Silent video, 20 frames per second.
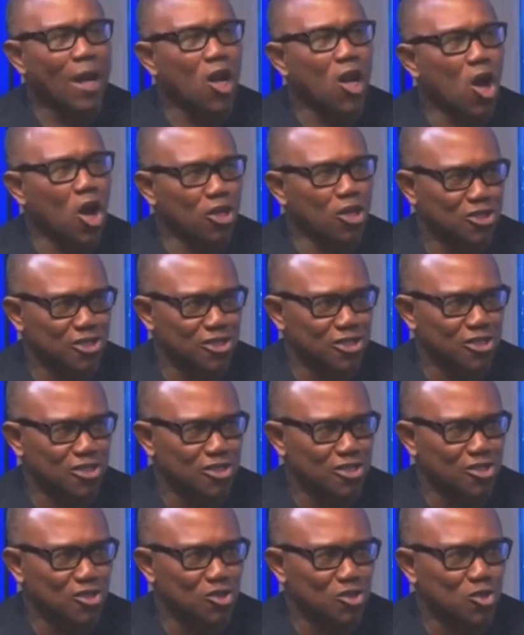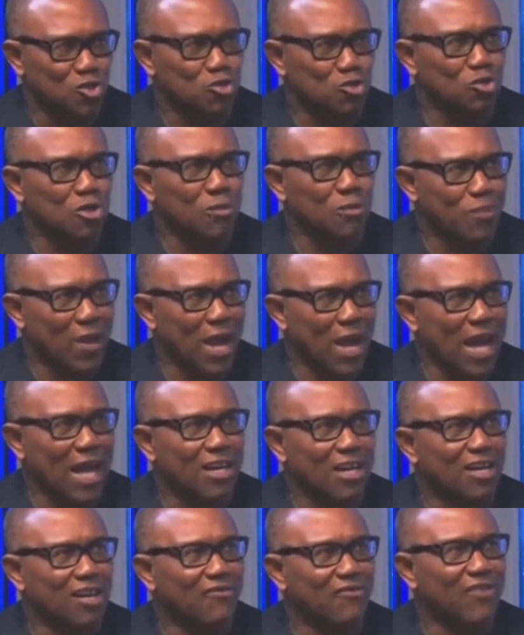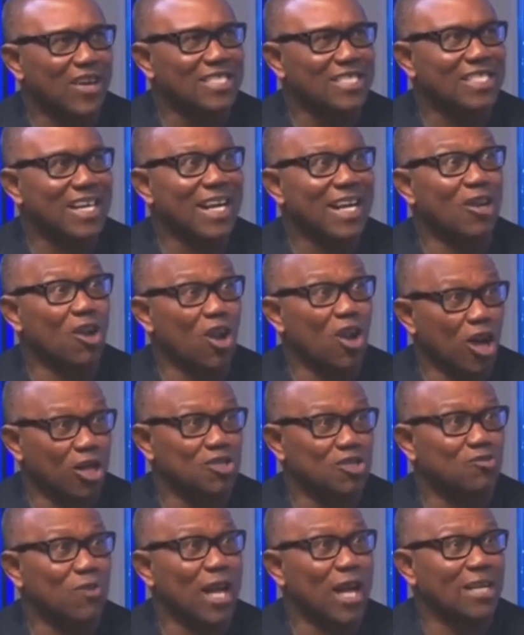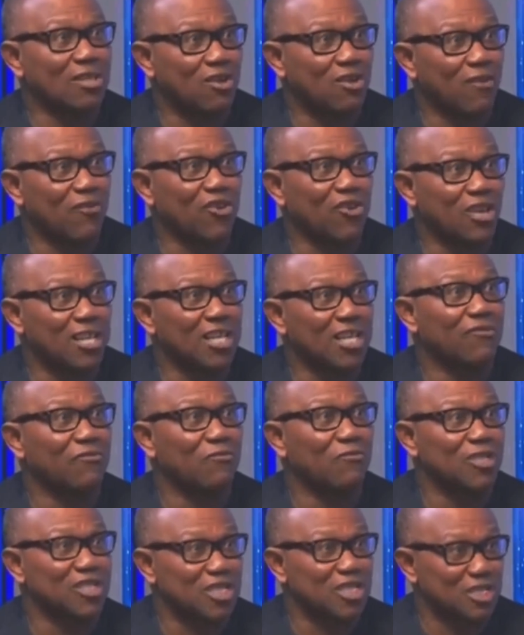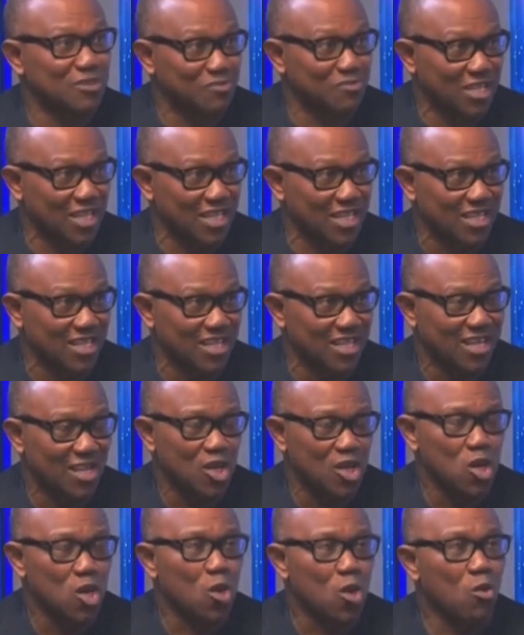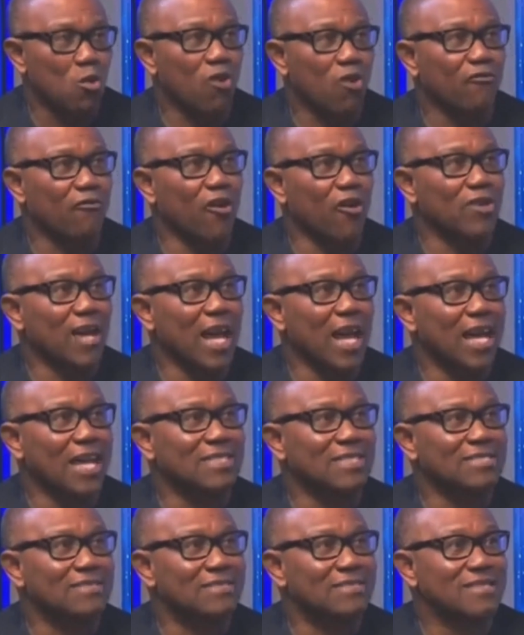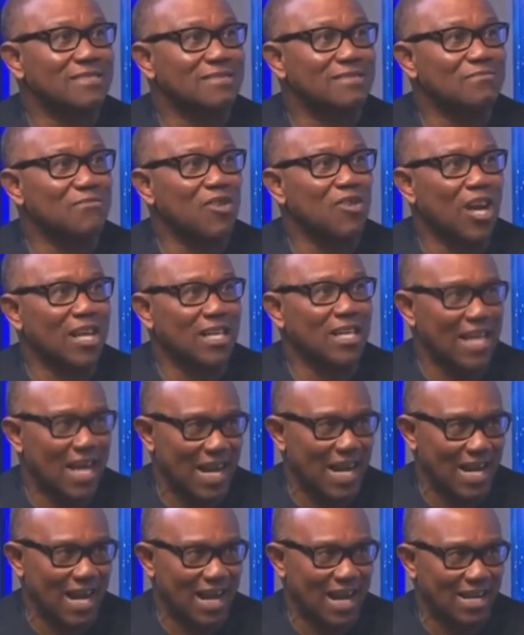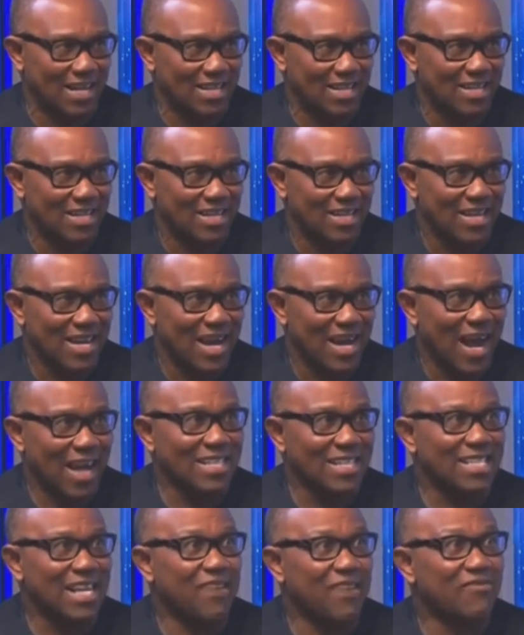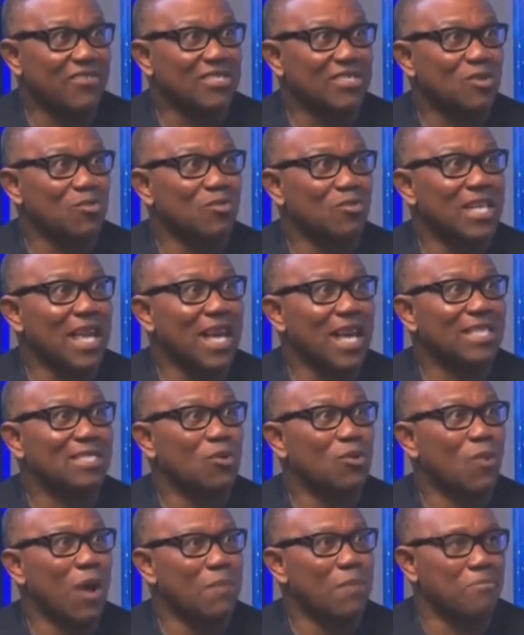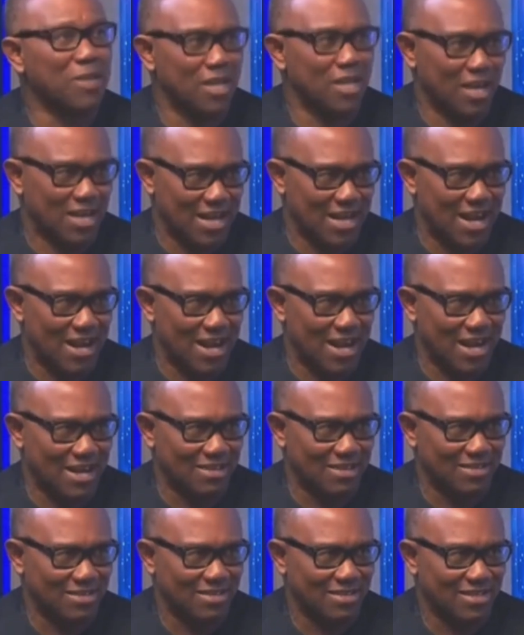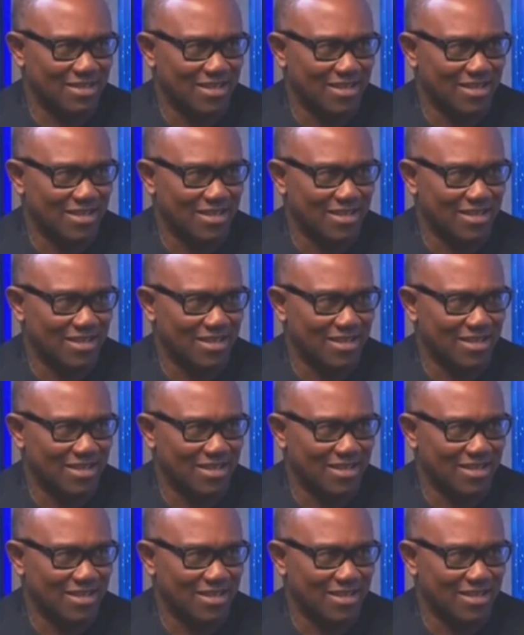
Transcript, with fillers: My lodge to repair and renovate the lodge where the governor lives, which is me, was 486 million naira. I did everything with 81 million naira.